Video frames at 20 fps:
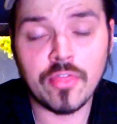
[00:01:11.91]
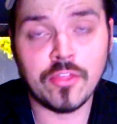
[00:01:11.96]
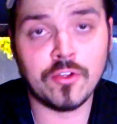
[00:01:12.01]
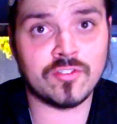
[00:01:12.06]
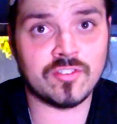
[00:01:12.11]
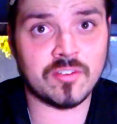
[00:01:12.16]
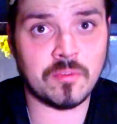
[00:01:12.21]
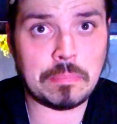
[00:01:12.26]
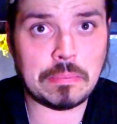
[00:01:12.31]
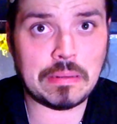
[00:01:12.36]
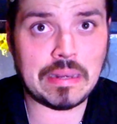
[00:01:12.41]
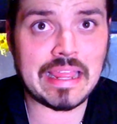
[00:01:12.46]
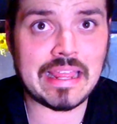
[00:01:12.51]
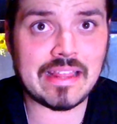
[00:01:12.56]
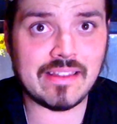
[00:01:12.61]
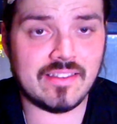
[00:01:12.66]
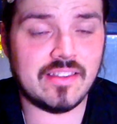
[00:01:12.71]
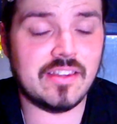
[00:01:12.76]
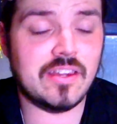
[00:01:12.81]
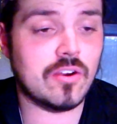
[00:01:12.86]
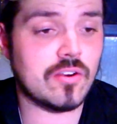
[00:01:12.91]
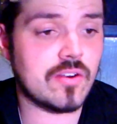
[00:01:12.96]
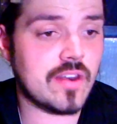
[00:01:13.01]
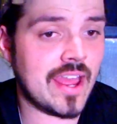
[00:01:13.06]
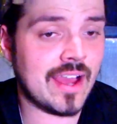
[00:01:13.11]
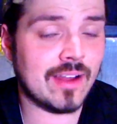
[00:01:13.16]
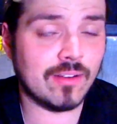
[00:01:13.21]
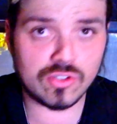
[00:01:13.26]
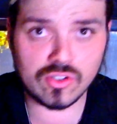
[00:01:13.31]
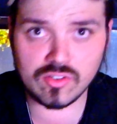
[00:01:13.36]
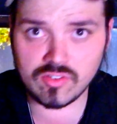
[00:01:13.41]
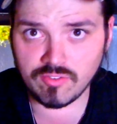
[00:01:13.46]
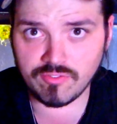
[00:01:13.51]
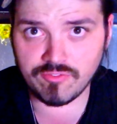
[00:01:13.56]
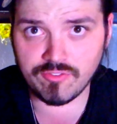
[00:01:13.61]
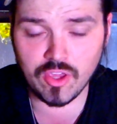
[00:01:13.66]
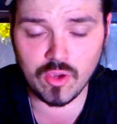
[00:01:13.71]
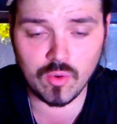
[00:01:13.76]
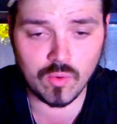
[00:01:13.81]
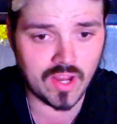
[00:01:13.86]
There's some plants in here now, just a
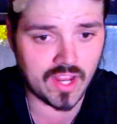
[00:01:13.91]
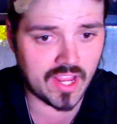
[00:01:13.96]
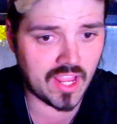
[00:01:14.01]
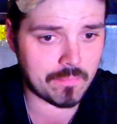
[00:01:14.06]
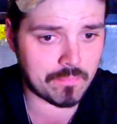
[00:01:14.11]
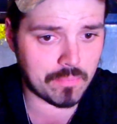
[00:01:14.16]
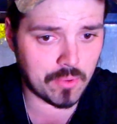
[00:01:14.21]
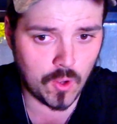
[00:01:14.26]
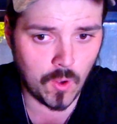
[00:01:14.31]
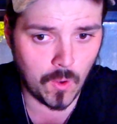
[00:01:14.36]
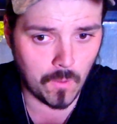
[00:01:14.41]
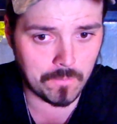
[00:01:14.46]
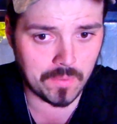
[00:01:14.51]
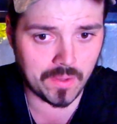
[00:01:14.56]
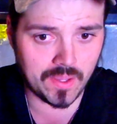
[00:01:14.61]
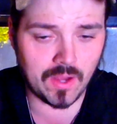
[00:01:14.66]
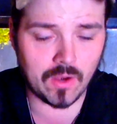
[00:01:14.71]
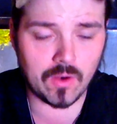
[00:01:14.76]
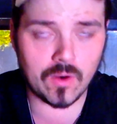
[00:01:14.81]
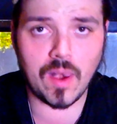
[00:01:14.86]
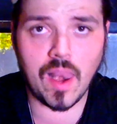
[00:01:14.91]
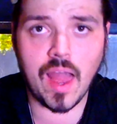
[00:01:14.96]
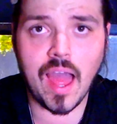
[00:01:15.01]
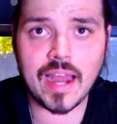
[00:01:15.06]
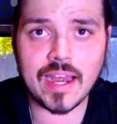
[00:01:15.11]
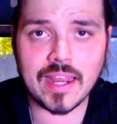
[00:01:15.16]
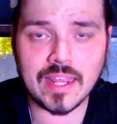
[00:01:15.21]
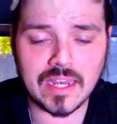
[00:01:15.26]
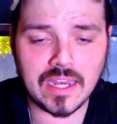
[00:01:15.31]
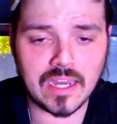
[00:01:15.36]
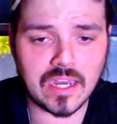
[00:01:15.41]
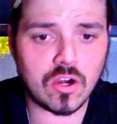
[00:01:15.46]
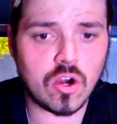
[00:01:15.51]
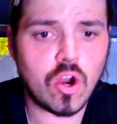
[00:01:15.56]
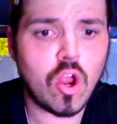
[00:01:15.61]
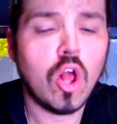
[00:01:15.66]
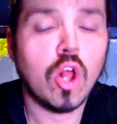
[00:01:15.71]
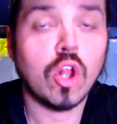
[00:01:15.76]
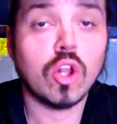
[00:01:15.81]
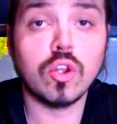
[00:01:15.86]
few. I got Bacopa Carolina in here,
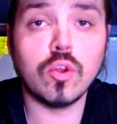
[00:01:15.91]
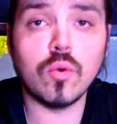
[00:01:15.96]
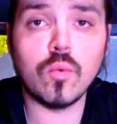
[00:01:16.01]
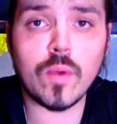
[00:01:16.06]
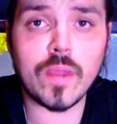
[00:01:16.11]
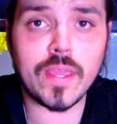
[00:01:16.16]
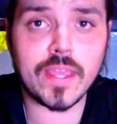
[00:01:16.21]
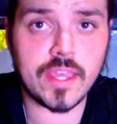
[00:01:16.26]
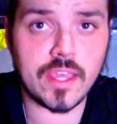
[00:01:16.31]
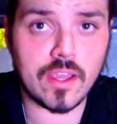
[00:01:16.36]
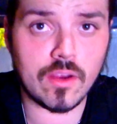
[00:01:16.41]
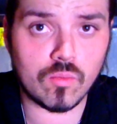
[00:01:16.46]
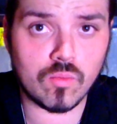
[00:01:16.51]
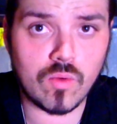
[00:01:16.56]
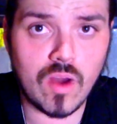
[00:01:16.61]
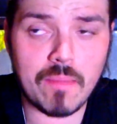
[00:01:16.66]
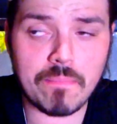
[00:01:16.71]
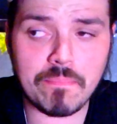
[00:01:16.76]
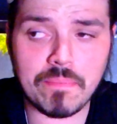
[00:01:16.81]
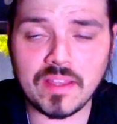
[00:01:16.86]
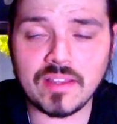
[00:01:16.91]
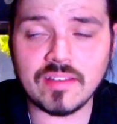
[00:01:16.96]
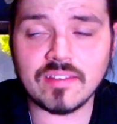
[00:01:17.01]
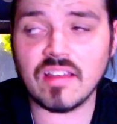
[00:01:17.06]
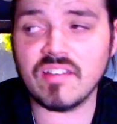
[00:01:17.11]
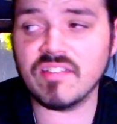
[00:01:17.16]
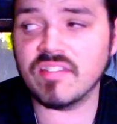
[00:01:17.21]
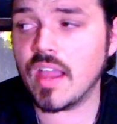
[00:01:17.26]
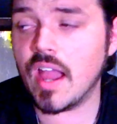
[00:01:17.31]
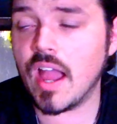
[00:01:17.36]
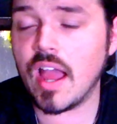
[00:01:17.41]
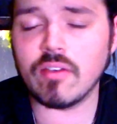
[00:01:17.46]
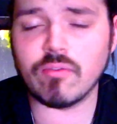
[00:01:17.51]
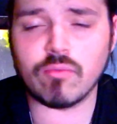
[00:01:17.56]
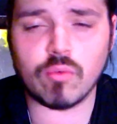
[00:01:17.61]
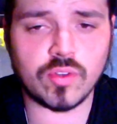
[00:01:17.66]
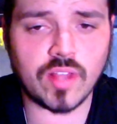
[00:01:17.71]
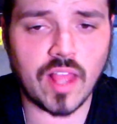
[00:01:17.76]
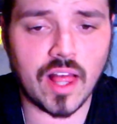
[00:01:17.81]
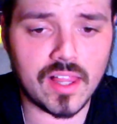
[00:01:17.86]
Luigia repens, I've got
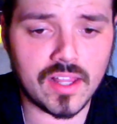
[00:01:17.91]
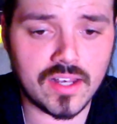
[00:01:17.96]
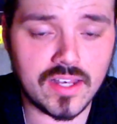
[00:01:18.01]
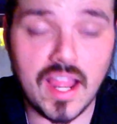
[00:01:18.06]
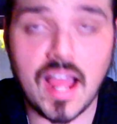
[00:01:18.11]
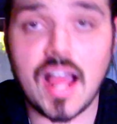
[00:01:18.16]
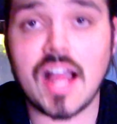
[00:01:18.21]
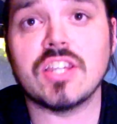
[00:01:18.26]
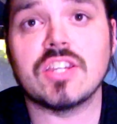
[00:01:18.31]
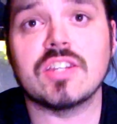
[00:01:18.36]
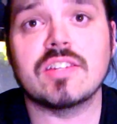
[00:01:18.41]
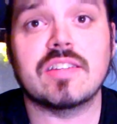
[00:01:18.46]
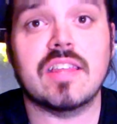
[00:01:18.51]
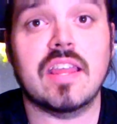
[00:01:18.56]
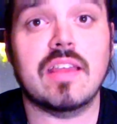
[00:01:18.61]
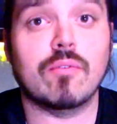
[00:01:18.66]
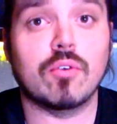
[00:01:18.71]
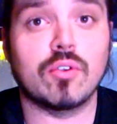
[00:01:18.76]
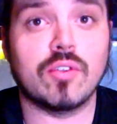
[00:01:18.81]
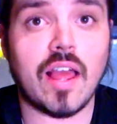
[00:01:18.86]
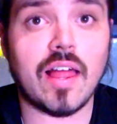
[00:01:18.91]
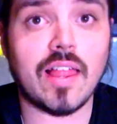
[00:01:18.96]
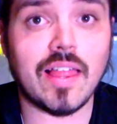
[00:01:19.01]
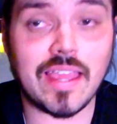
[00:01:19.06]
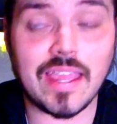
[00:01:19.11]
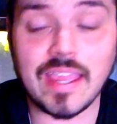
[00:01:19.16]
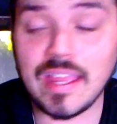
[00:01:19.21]
Rotala Nagisan, Rotala